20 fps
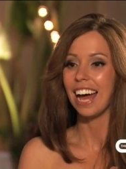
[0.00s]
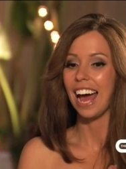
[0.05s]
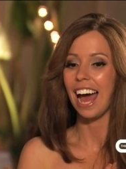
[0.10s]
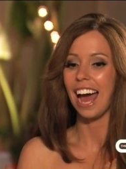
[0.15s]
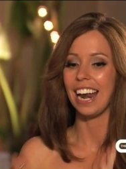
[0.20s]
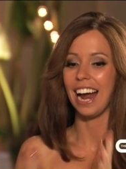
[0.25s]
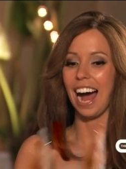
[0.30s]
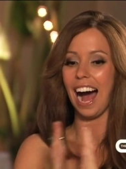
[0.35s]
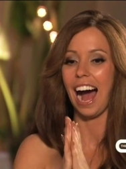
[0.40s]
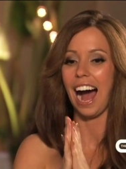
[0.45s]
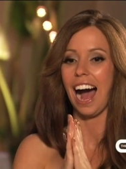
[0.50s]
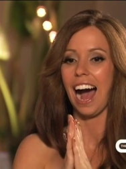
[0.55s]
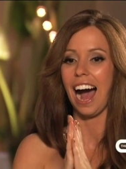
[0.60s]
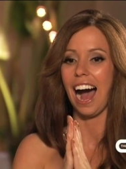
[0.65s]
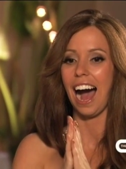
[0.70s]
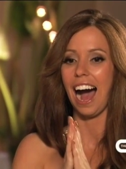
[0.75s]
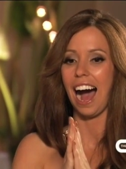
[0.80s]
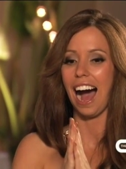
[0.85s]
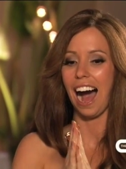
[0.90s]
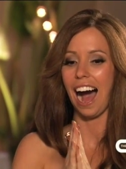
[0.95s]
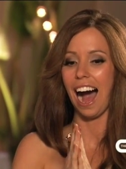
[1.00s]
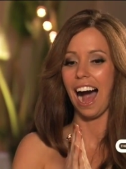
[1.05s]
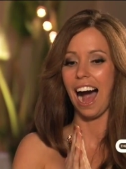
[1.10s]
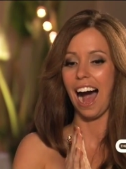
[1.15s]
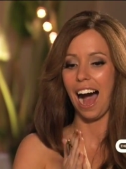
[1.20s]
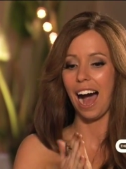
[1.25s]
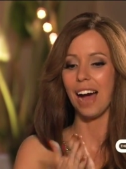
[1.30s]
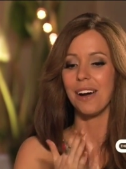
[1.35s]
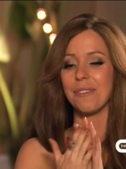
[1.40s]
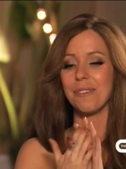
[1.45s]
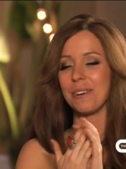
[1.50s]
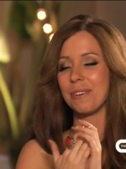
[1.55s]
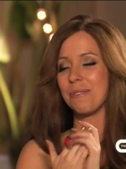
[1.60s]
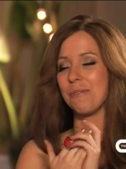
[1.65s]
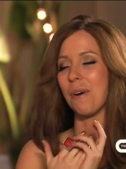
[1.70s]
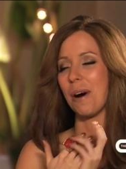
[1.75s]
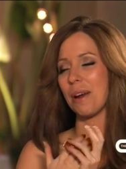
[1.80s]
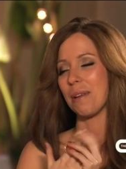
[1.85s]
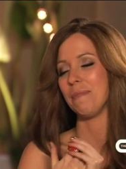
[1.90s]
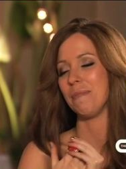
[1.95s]
and I would
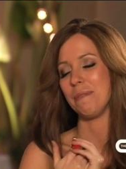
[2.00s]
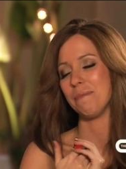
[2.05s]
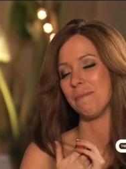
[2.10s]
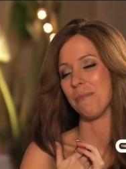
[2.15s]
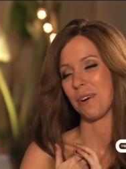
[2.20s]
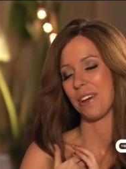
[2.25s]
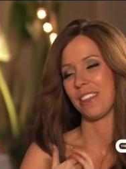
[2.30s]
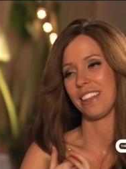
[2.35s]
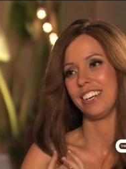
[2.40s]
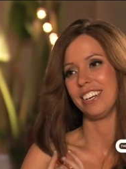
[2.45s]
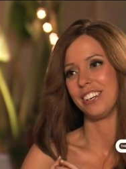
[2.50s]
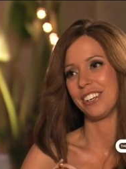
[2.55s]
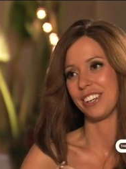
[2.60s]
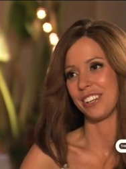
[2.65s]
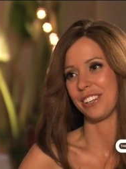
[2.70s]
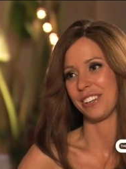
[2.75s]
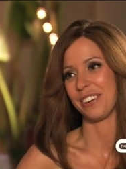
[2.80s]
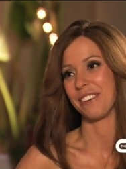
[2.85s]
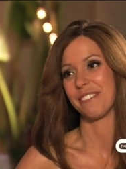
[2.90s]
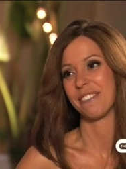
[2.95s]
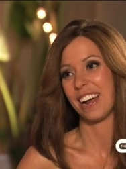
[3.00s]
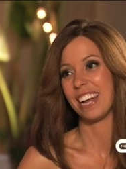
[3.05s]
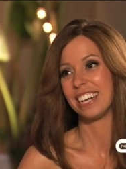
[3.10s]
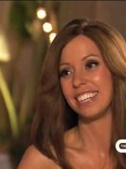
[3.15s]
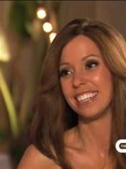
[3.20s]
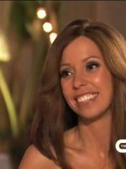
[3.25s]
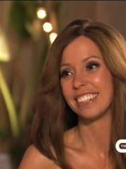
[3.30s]
want to be more than just your friend.